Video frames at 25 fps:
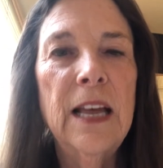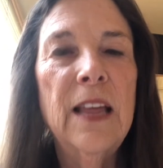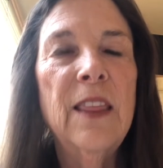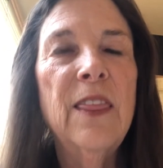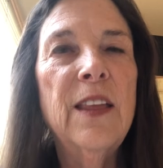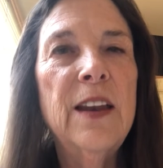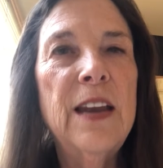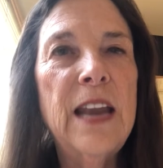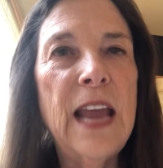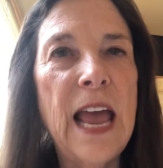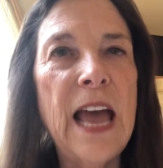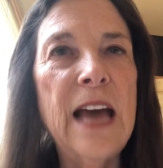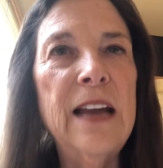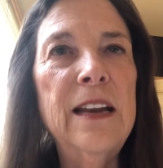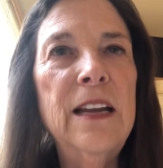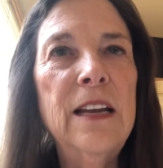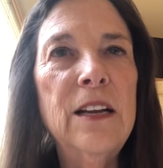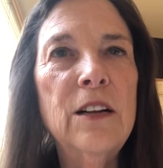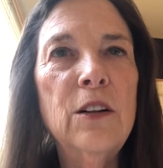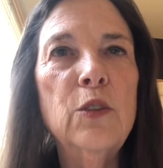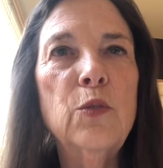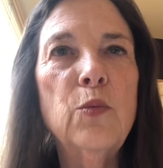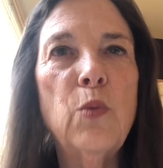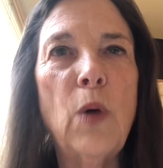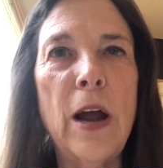The NAON
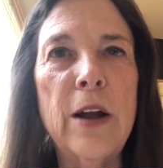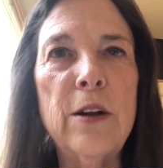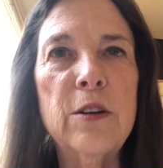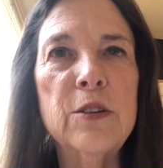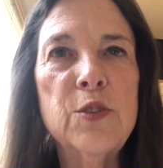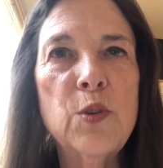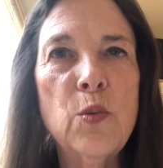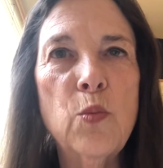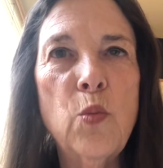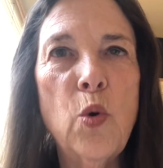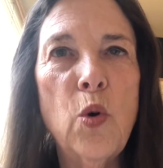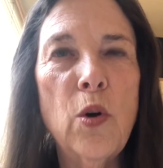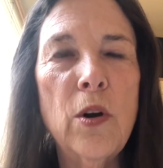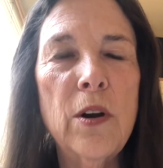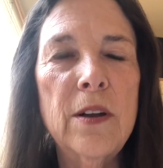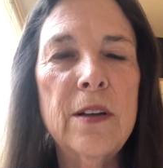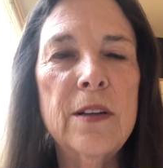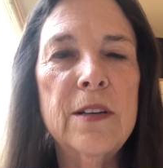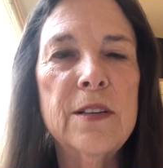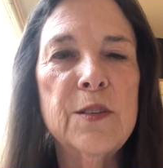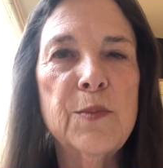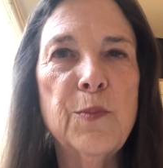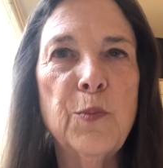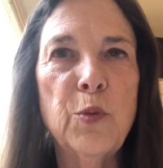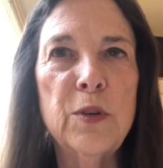Hilt Writers Award
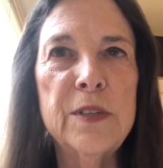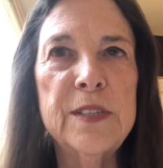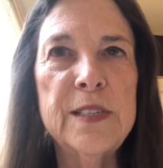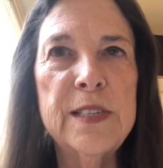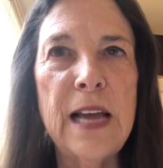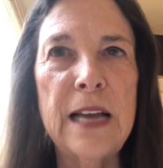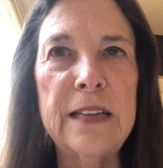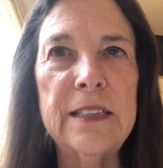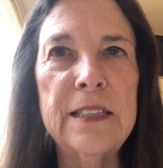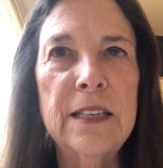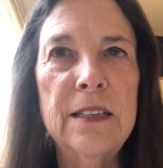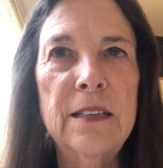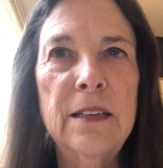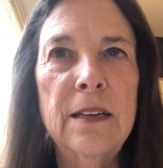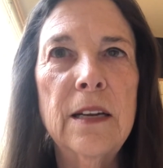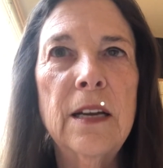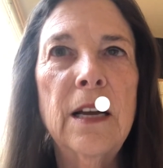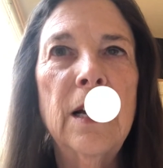is presented